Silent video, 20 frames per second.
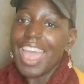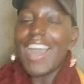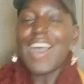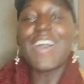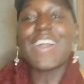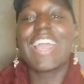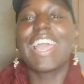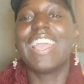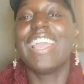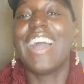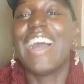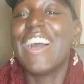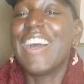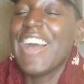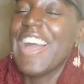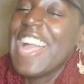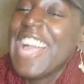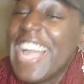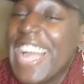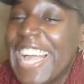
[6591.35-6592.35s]
Okay,
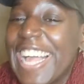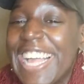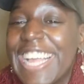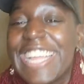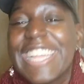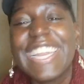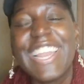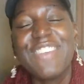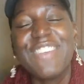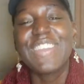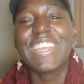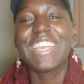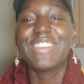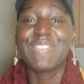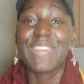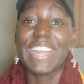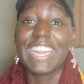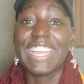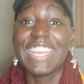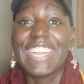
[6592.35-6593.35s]
y'all. Let me get up
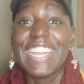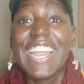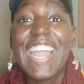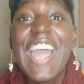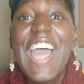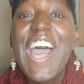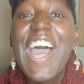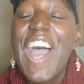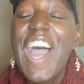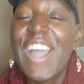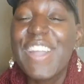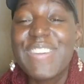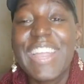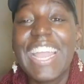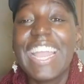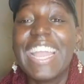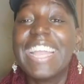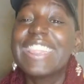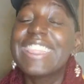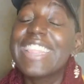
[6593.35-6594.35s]
out of here. All
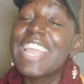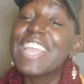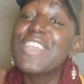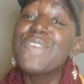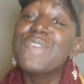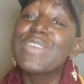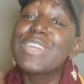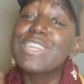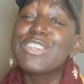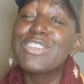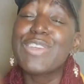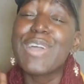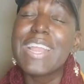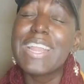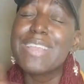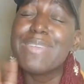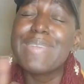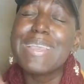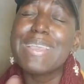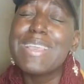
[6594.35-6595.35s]
right, thank you for
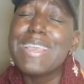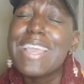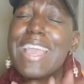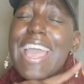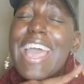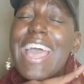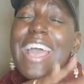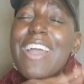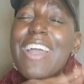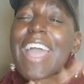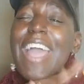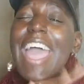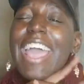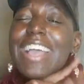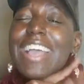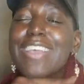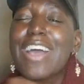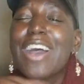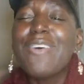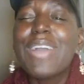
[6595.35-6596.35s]
joining me.
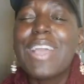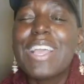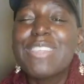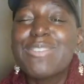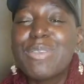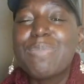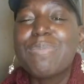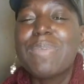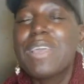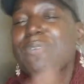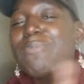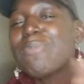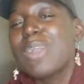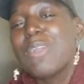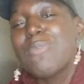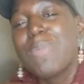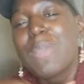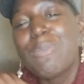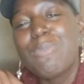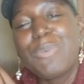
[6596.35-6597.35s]
As always,
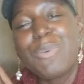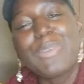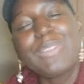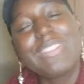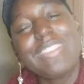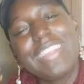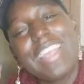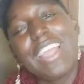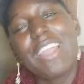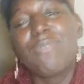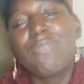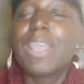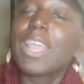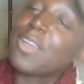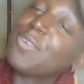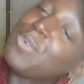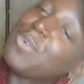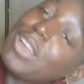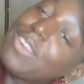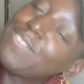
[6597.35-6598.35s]
remember, people will stare, make
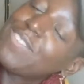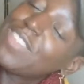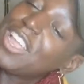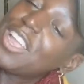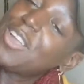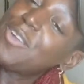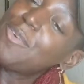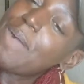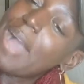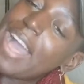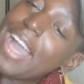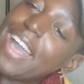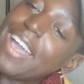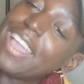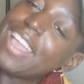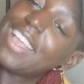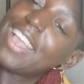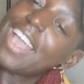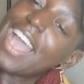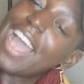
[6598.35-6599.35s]
it worth their while,
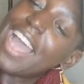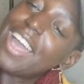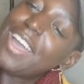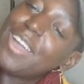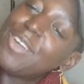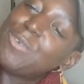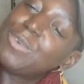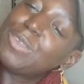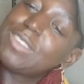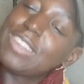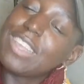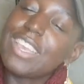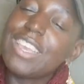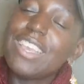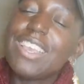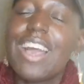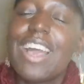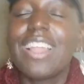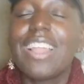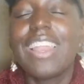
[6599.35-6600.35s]
and I will see
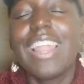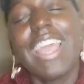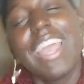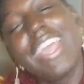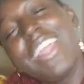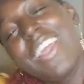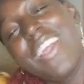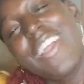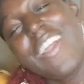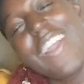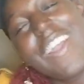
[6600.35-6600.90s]
y'all later.